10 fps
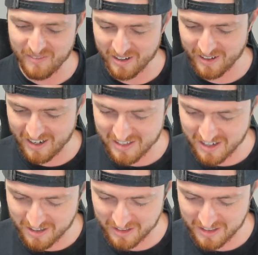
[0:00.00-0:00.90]
okay,
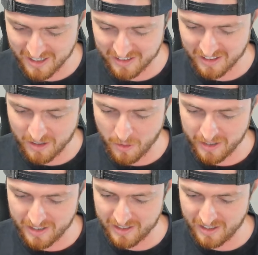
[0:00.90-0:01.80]
so you get the
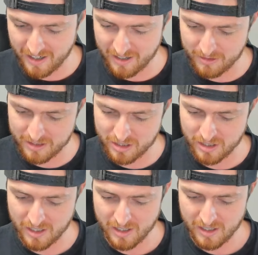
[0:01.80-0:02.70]
coin in here, which
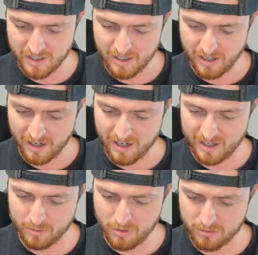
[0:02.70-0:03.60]

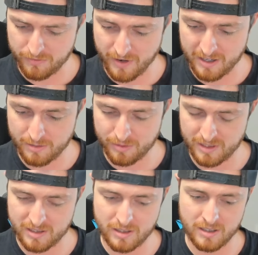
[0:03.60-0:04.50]
I won't find a
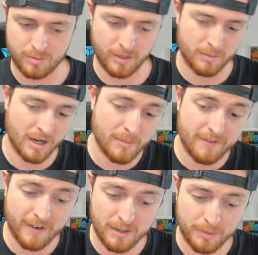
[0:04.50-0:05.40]
place to display, but I
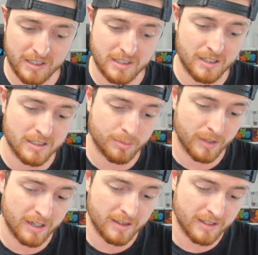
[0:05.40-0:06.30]
might find a place to
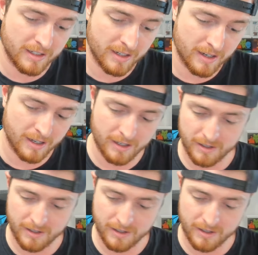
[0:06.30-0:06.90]
display the uh,